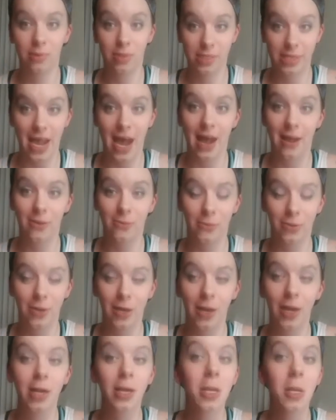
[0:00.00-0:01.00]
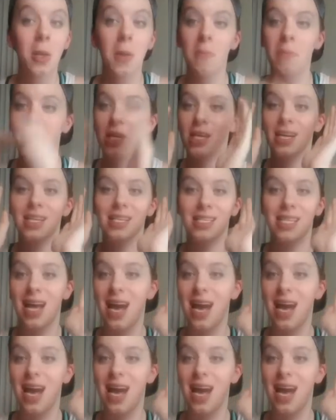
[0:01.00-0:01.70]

tackled her because